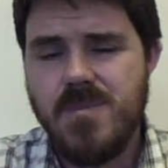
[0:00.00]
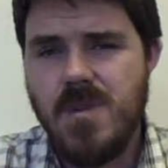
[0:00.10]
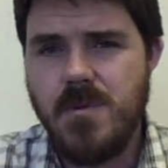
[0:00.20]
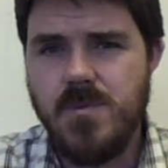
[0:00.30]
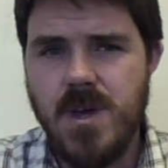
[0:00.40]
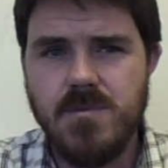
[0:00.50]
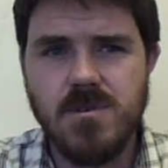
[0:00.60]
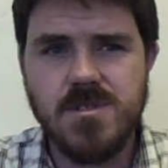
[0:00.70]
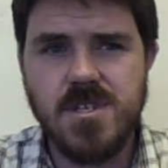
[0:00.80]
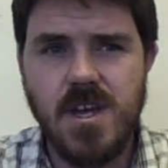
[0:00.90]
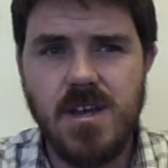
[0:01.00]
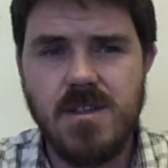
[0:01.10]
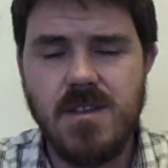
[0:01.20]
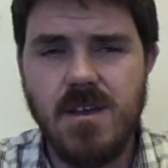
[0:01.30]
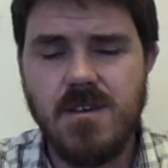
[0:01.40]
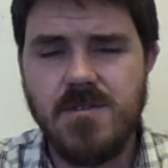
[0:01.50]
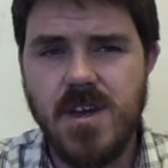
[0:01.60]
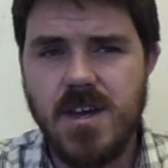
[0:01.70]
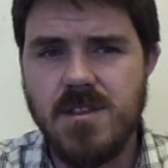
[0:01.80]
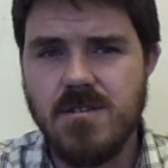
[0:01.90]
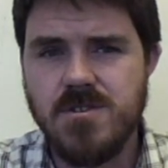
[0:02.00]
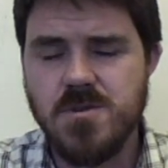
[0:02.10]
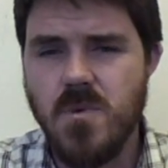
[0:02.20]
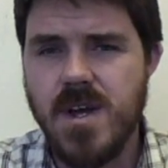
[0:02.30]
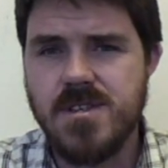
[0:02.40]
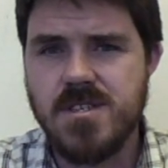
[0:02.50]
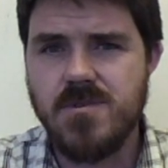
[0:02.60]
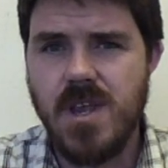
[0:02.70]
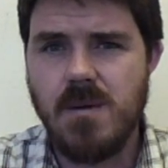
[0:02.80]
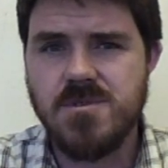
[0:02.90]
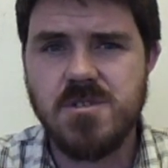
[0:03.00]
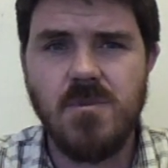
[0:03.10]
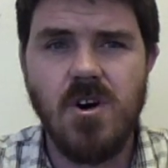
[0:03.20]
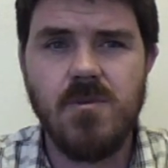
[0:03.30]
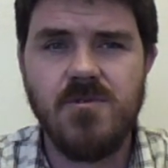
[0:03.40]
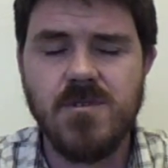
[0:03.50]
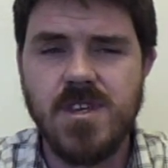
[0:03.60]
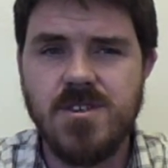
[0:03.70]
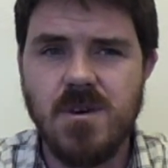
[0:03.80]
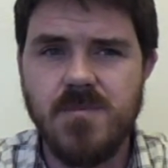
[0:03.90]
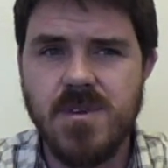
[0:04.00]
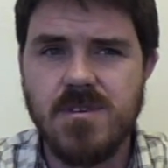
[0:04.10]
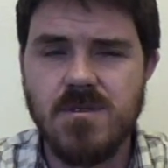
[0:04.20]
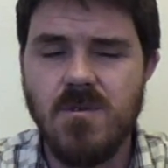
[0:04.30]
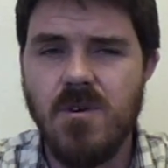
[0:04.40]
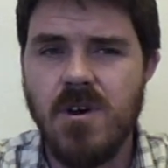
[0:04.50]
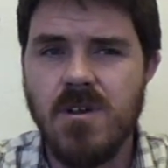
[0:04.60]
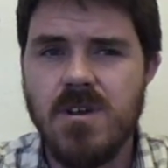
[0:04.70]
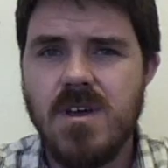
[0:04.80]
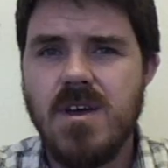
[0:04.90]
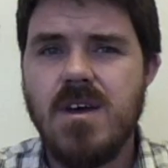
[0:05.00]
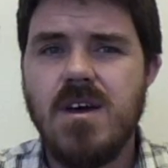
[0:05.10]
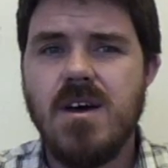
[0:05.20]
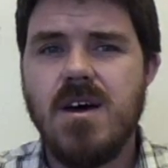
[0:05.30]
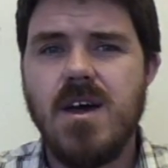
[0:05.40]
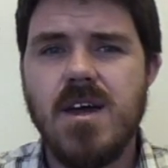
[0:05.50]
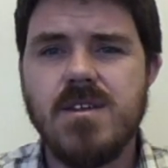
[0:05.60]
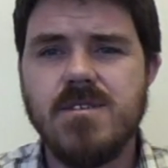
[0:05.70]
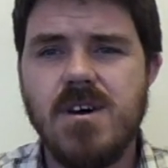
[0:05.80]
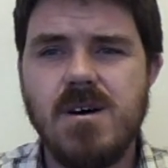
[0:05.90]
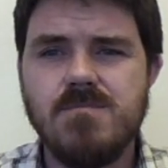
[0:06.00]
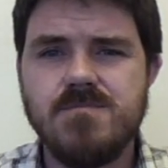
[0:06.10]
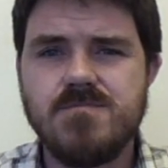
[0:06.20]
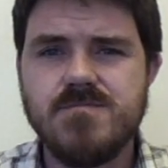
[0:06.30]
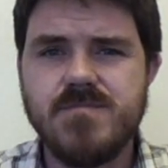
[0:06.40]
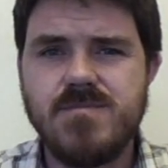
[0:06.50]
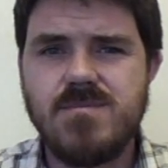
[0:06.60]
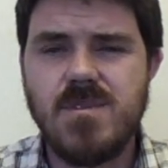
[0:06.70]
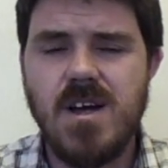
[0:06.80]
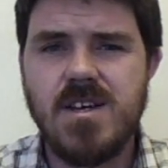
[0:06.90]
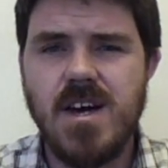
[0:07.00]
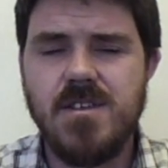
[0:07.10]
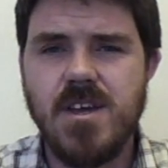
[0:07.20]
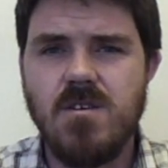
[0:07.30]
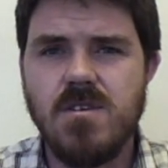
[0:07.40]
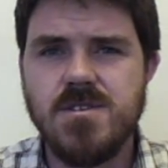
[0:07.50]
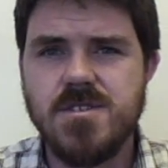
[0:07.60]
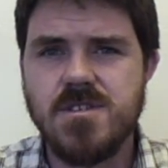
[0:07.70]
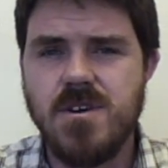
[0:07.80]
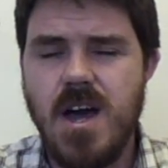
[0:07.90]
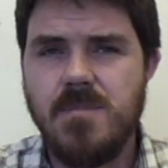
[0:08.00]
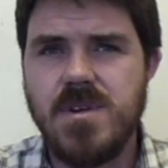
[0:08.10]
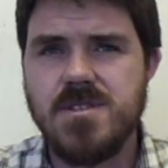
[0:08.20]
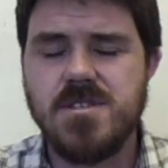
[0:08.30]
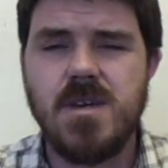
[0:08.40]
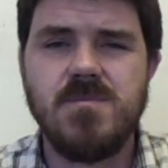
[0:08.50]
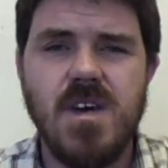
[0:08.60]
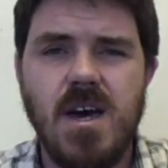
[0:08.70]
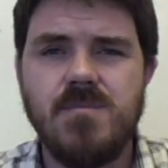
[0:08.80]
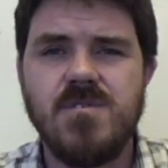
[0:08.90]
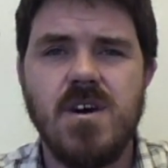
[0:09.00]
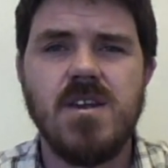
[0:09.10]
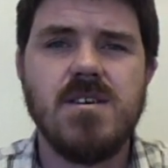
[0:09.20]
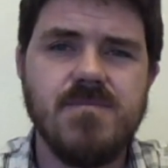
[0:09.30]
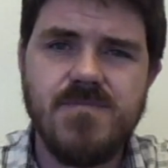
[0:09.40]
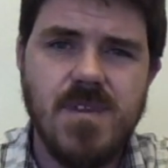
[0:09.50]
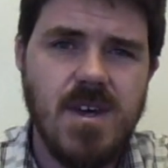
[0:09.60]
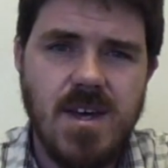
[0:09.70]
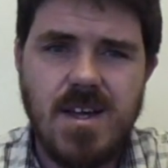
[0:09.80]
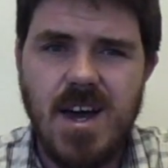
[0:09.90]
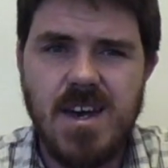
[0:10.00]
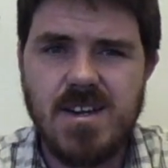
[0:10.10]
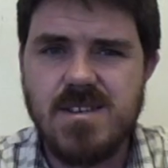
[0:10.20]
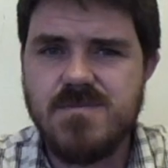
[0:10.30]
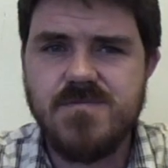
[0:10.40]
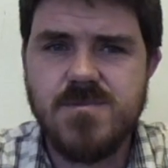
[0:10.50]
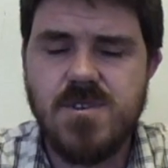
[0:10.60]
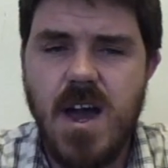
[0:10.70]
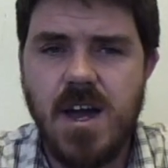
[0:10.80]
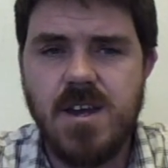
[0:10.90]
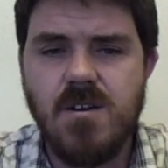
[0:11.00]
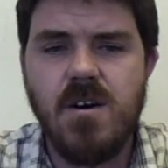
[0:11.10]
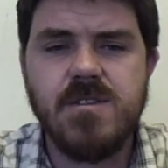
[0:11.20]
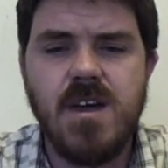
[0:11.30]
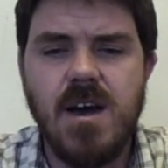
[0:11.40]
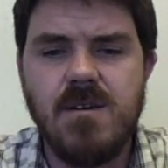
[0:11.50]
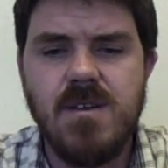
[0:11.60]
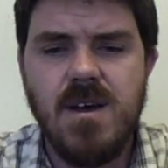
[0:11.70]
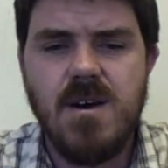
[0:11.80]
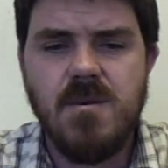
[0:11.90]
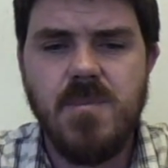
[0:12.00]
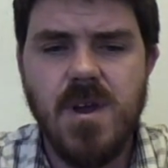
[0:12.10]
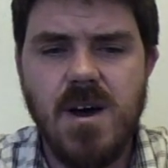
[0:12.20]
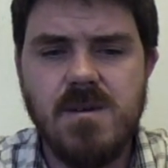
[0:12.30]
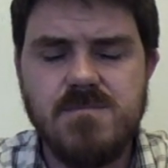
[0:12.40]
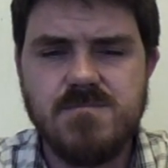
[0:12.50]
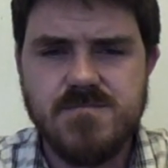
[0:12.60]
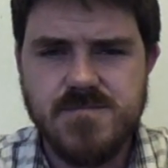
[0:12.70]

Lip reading: maybe people are thinking they'll just wait and see what happens tomorrow before they jump into the oil. And I kind of think all these things are happening at the same time, trying to kind of dragging it all down. But I